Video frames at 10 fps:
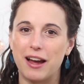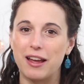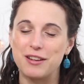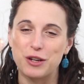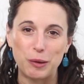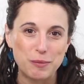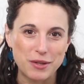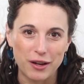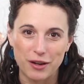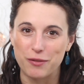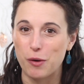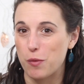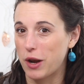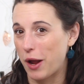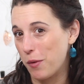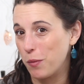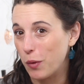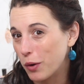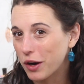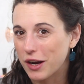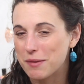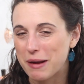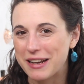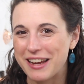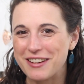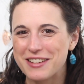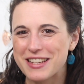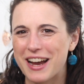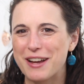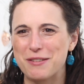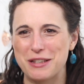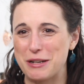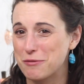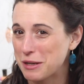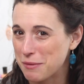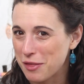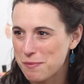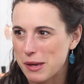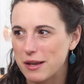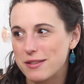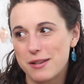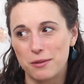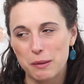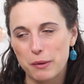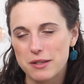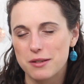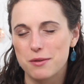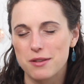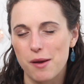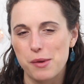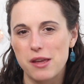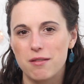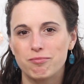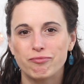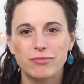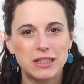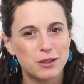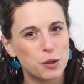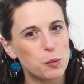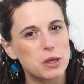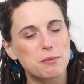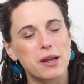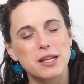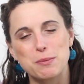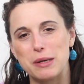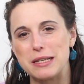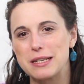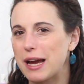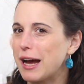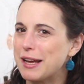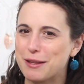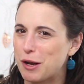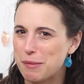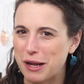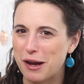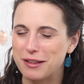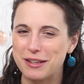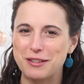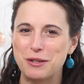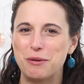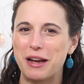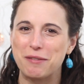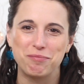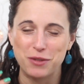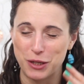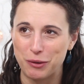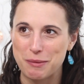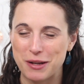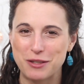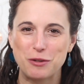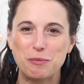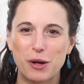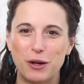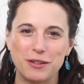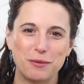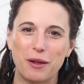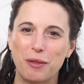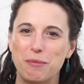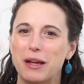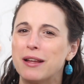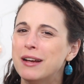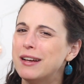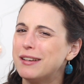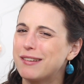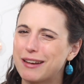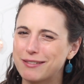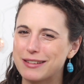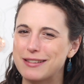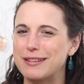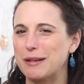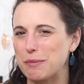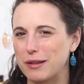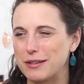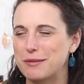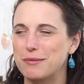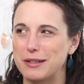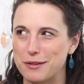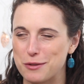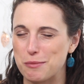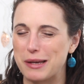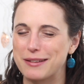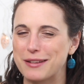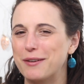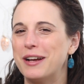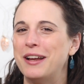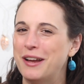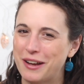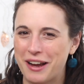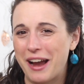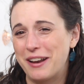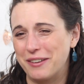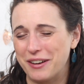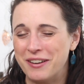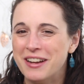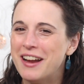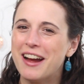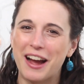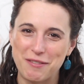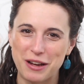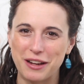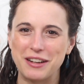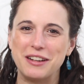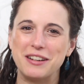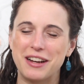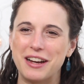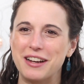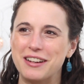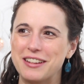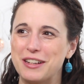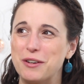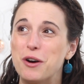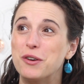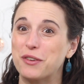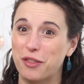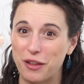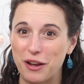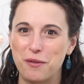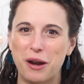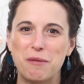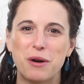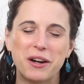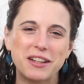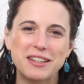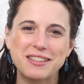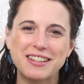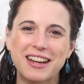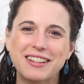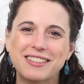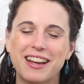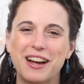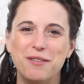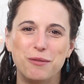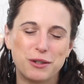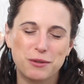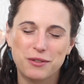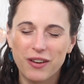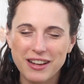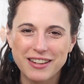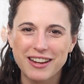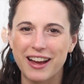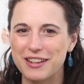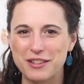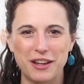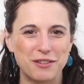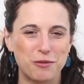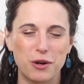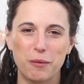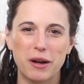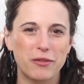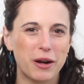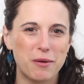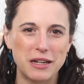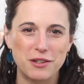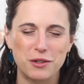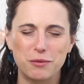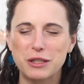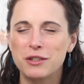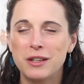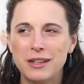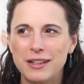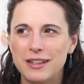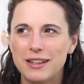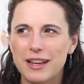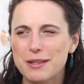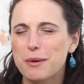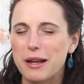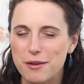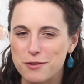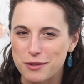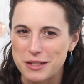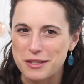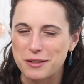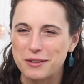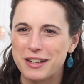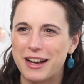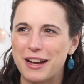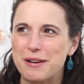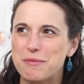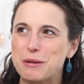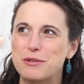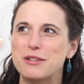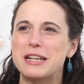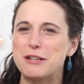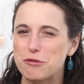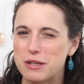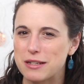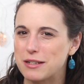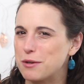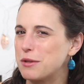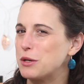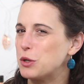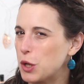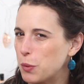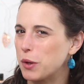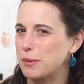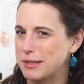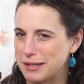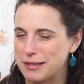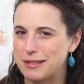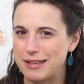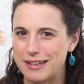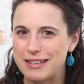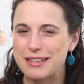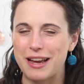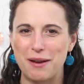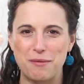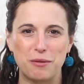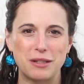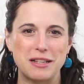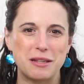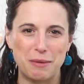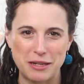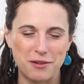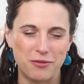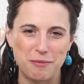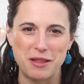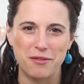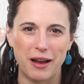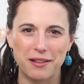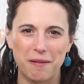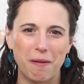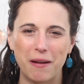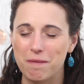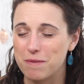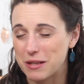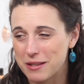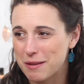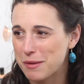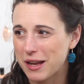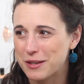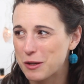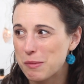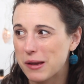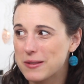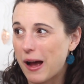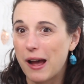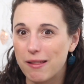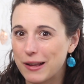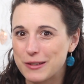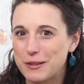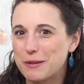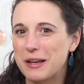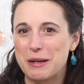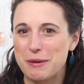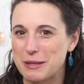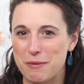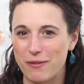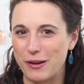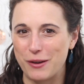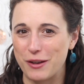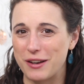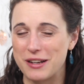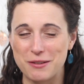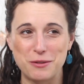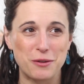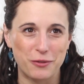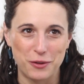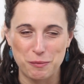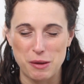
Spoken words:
In terms of what I wore on my nails, it was an interesting month because the only person who saw me was my husband, and then all my colleagues who I, am on Zoom calls with, but you can't really see nail polish when you're Zooming, so I don't know. I'm not gonna, overthink what I'm wearing these days, which was fun. I just kind of wore whatever I wanted to, which is what I usually do, but it was just interesting to know that no one was gonna see it. It really cemented for me the fact that, this is something I do because I like to do it and it makes me feel good. I don't do it for other